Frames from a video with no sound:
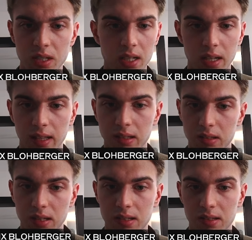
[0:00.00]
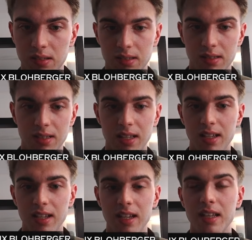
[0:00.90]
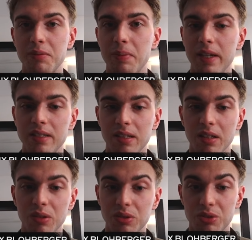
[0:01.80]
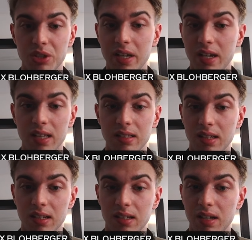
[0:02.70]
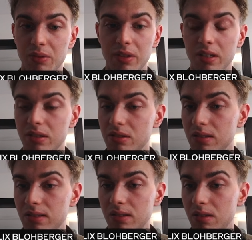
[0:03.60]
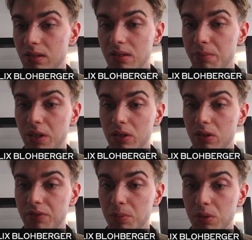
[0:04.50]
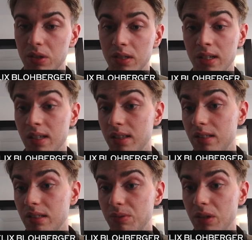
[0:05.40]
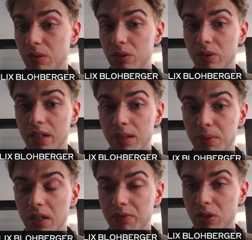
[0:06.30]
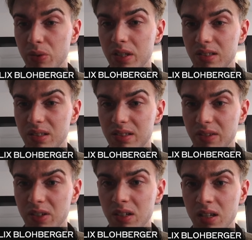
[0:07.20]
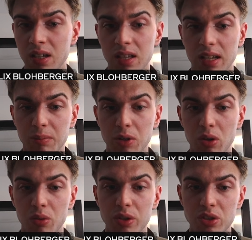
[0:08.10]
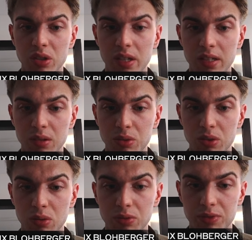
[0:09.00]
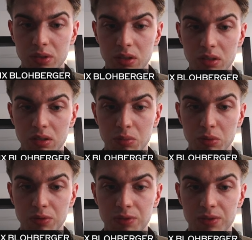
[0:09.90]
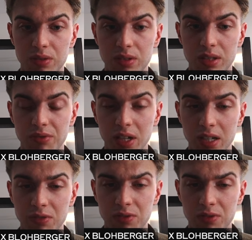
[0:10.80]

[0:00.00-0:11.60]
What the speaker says: And it is basically also shake hands, like everything is just disappearing off the board. This is what I was looking at, but after queen takes d7, like my original idea was to go for the move c5,